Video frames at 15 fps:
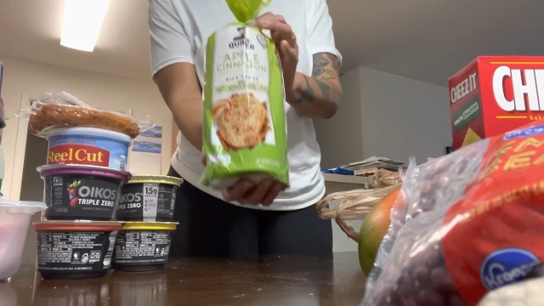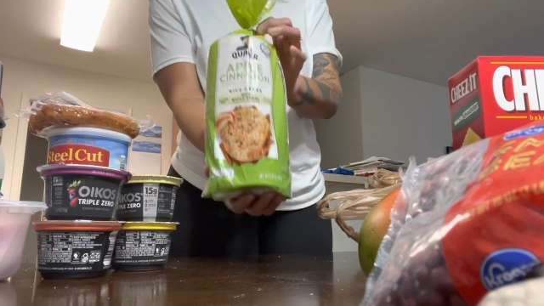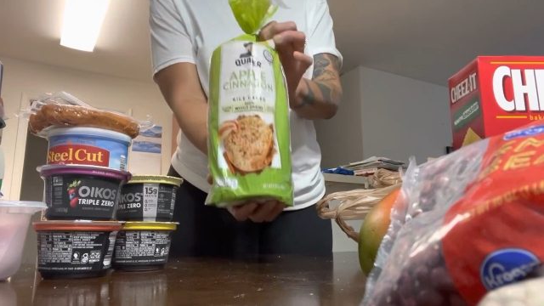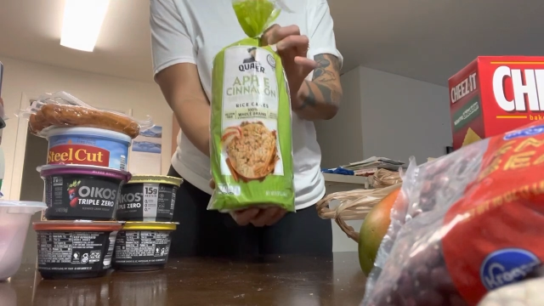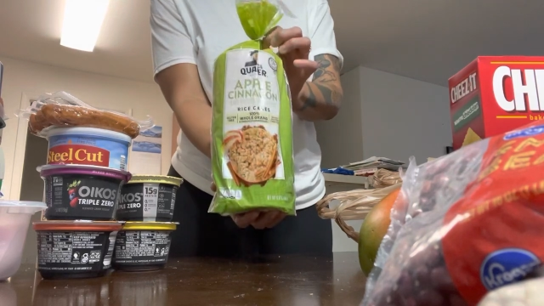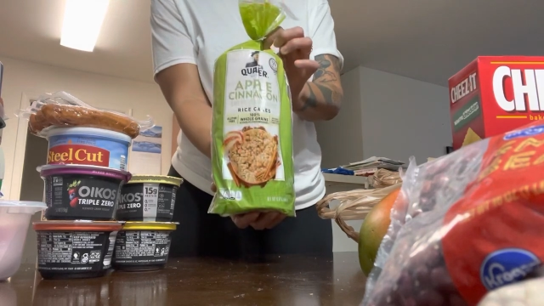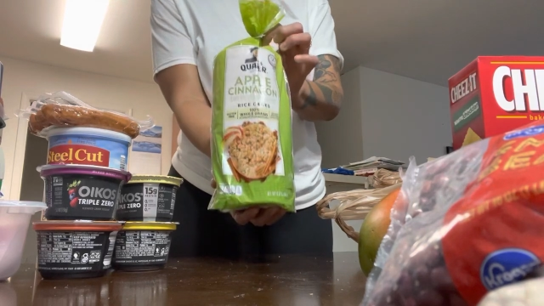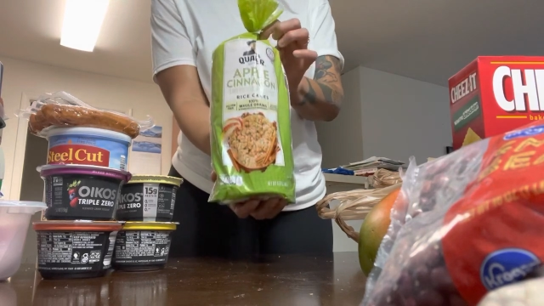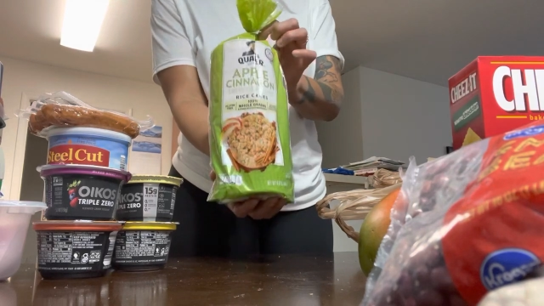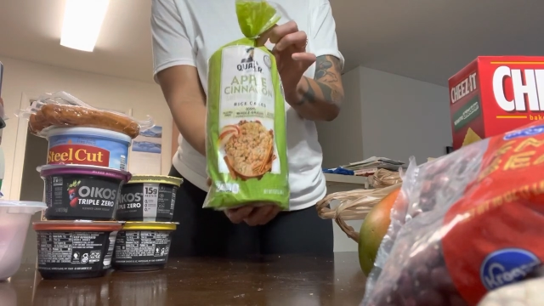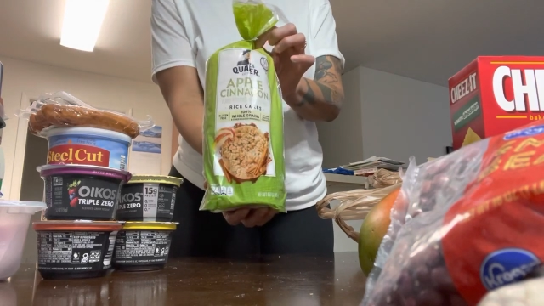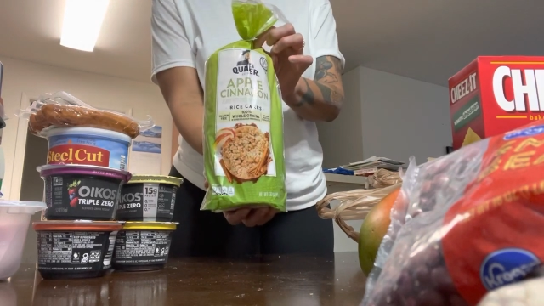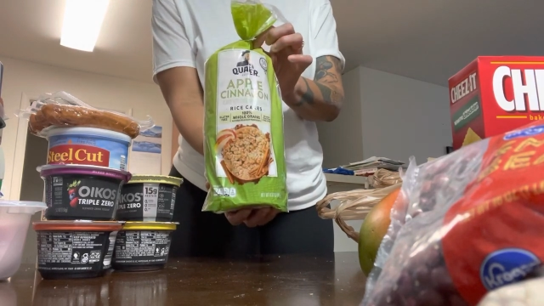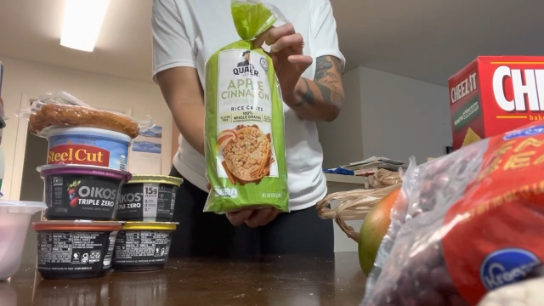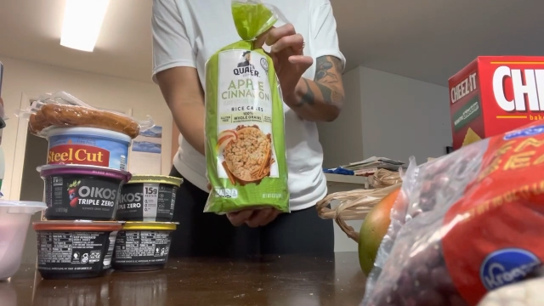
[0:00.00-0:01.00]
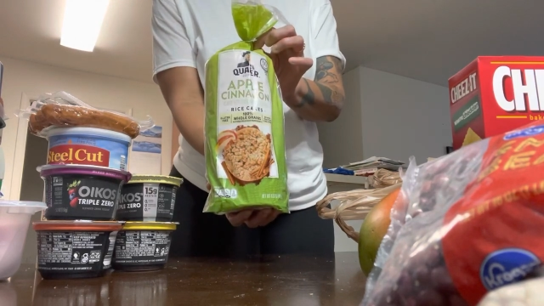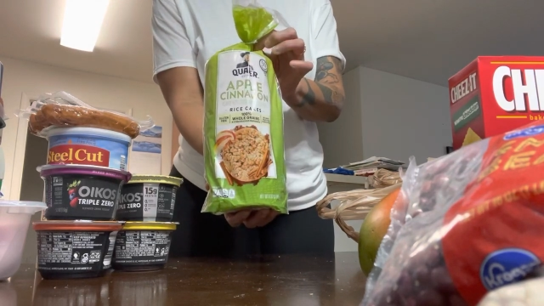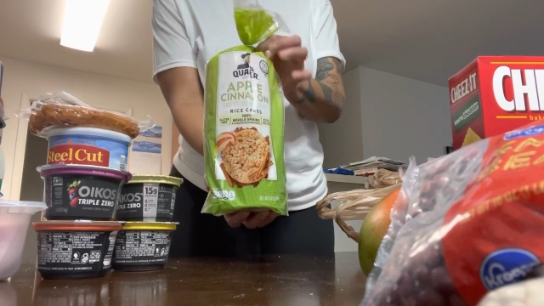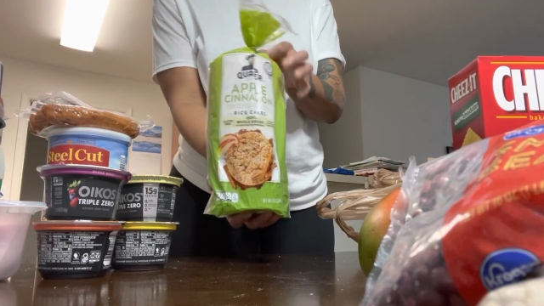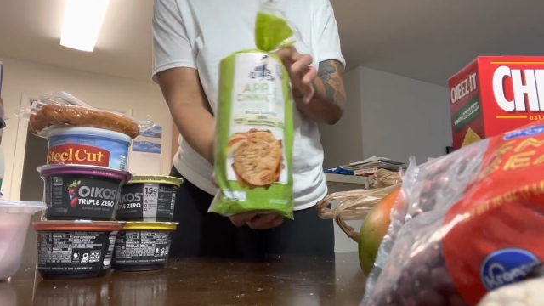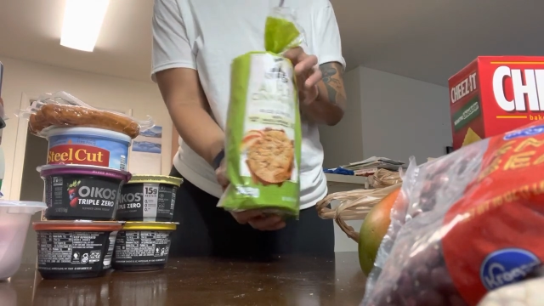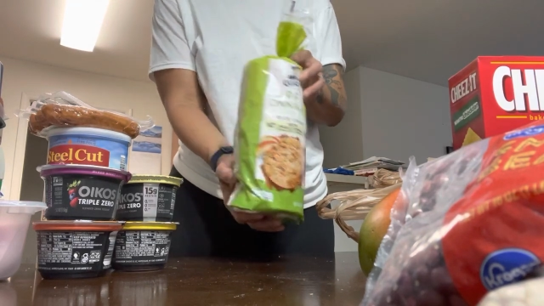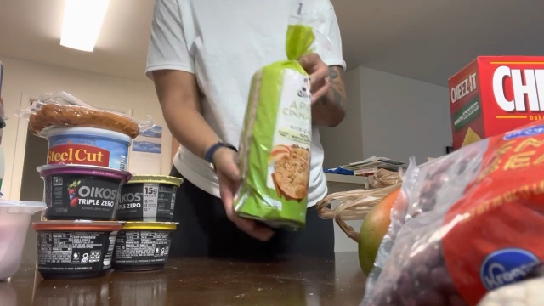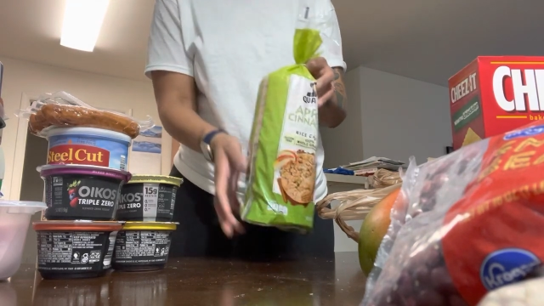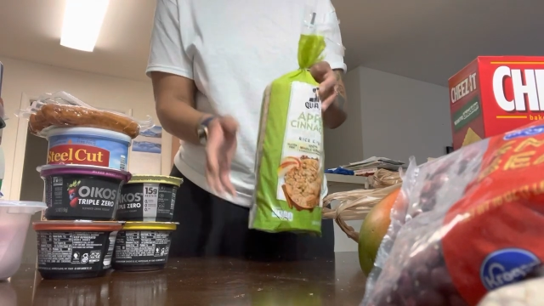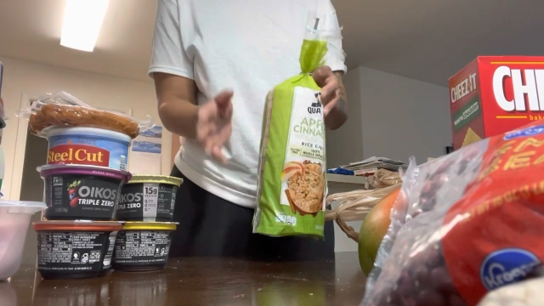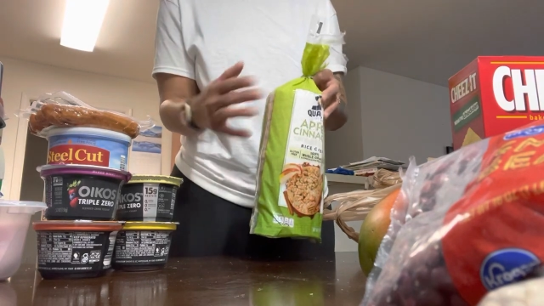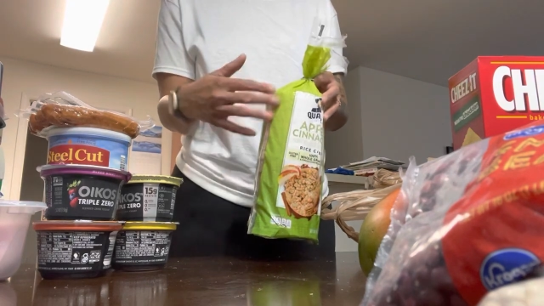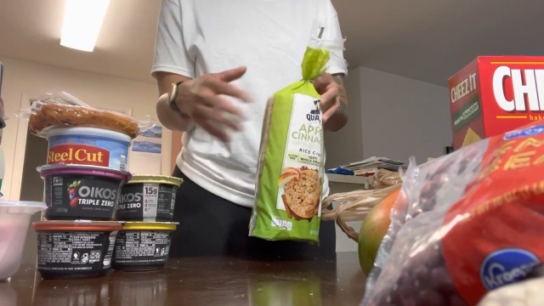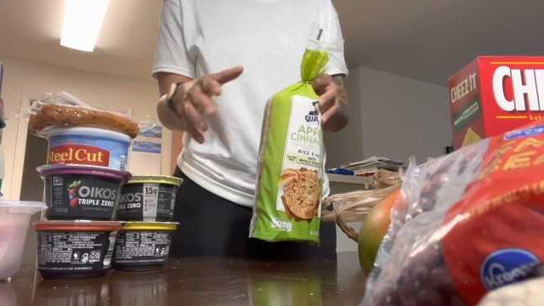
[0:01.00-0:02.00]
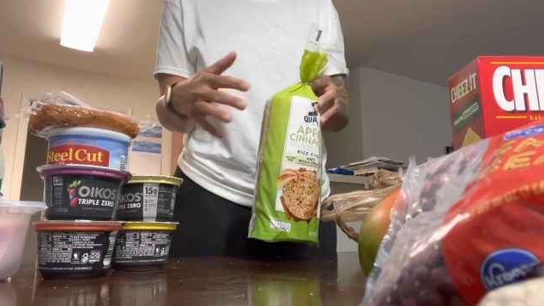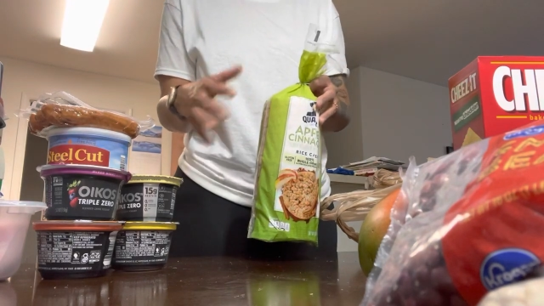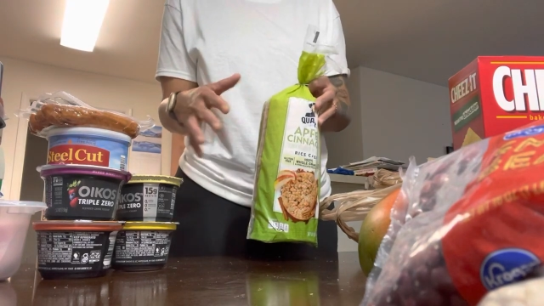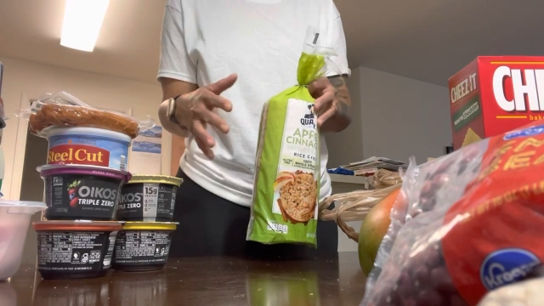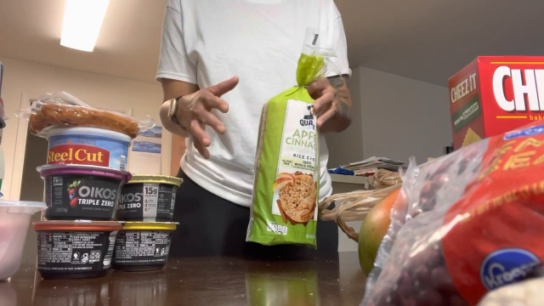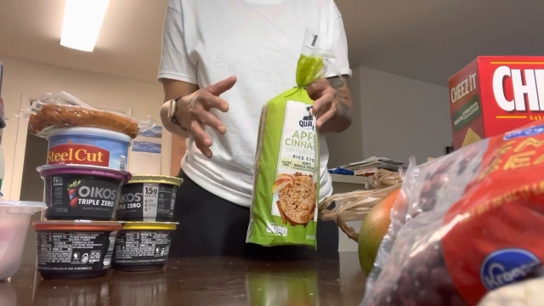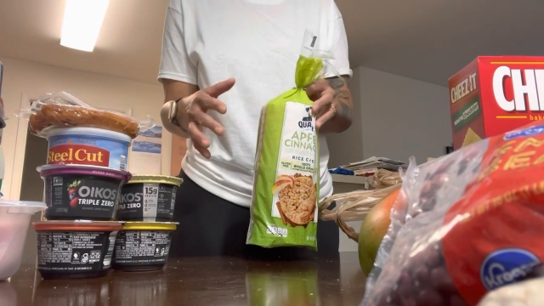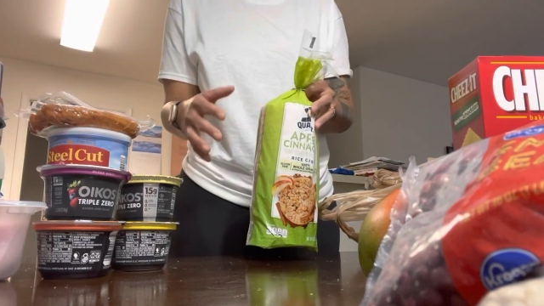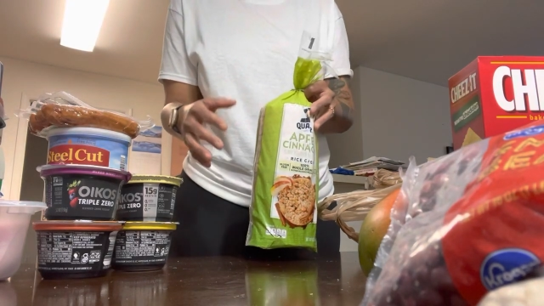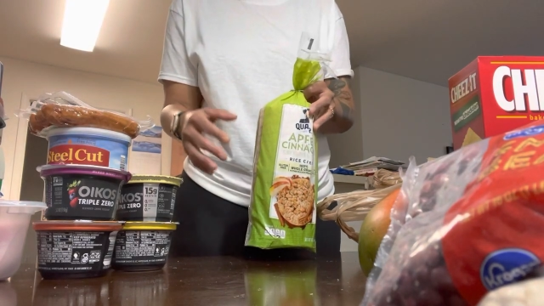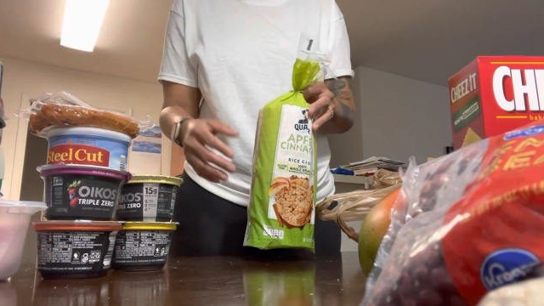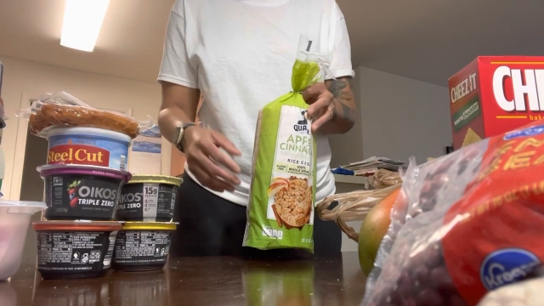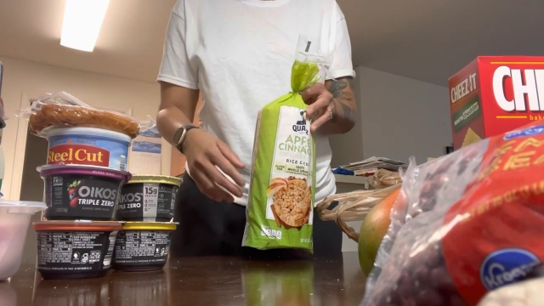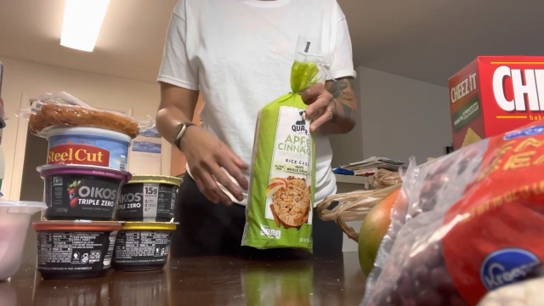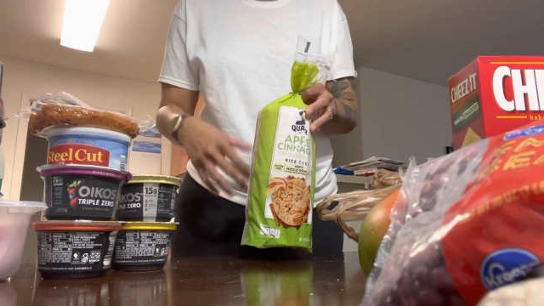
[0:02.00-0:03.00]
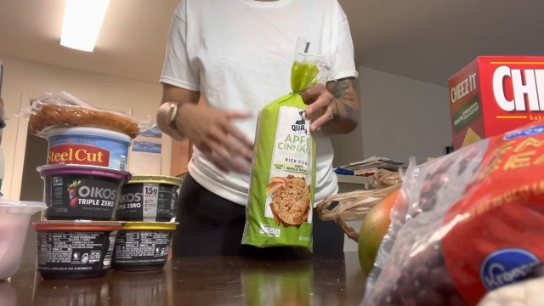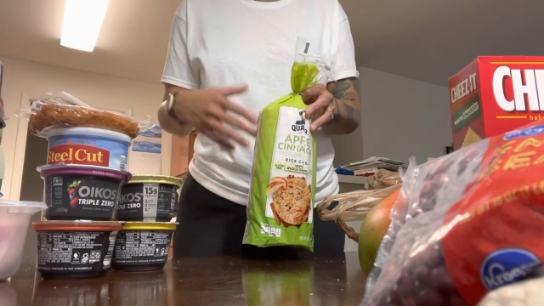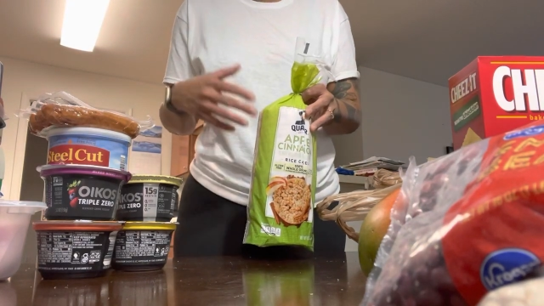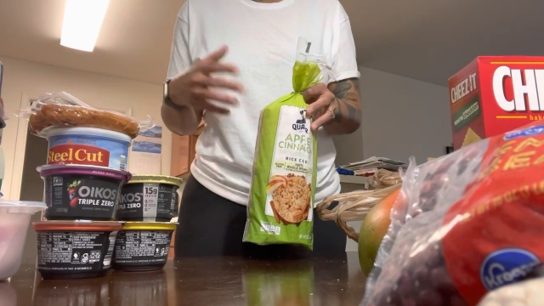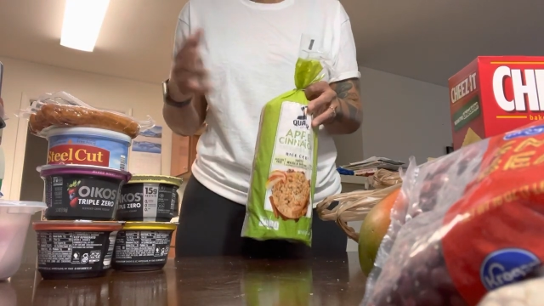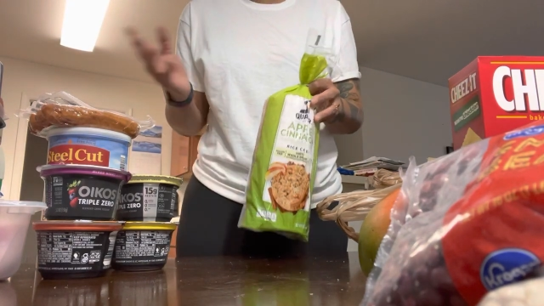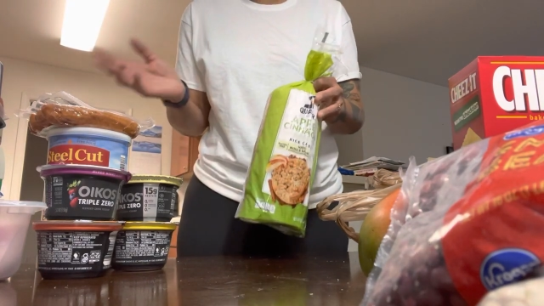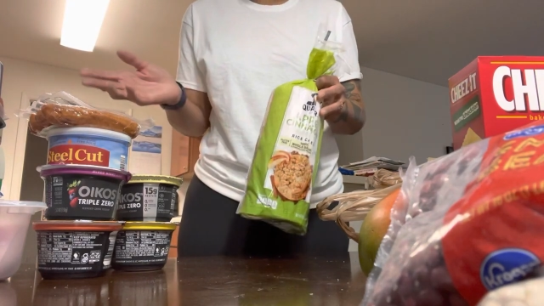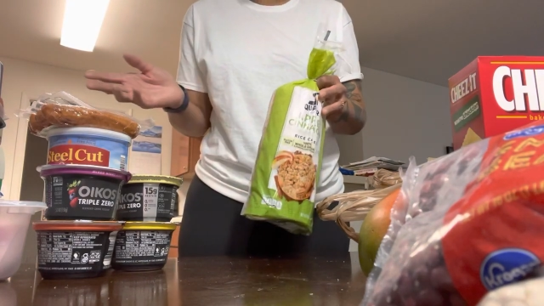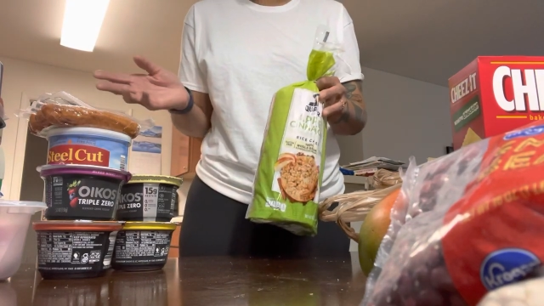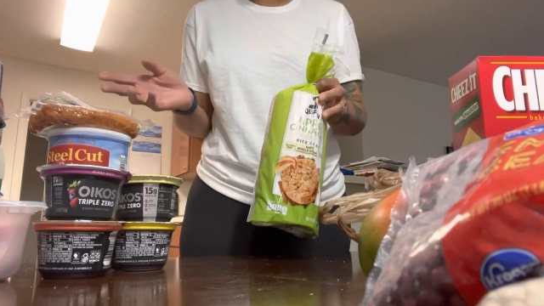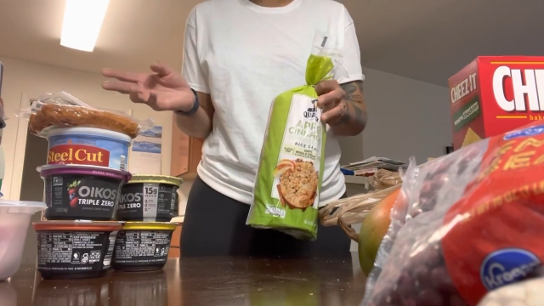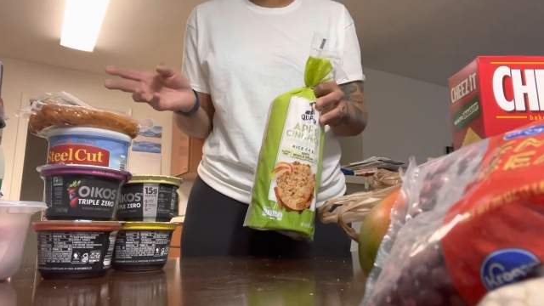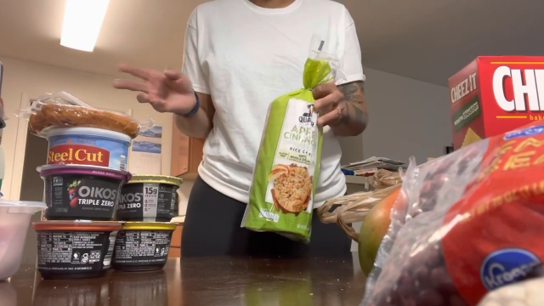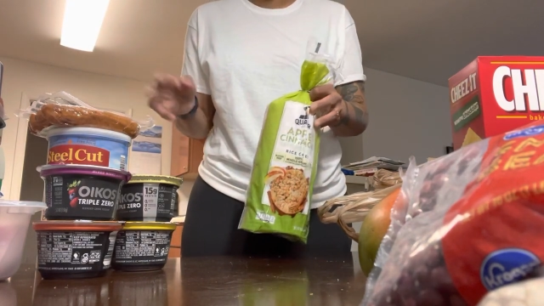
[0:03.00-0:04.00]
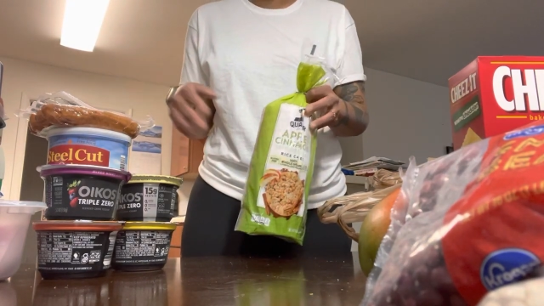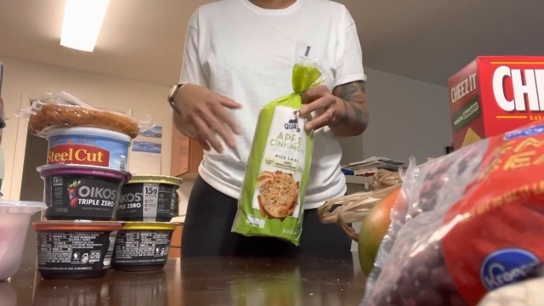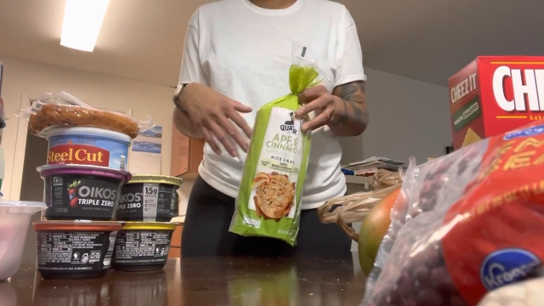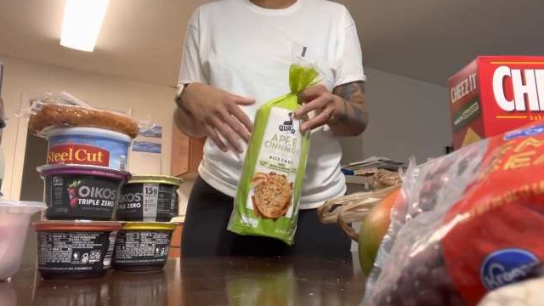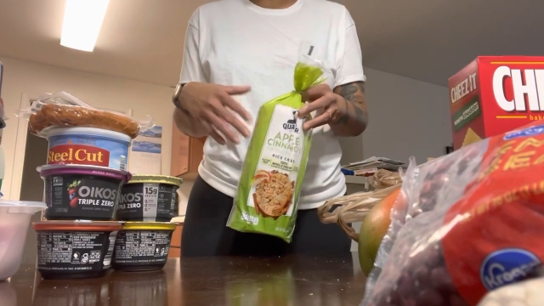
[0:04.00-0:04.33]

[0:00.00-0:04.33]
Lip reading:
Nobody's mouth can be seen.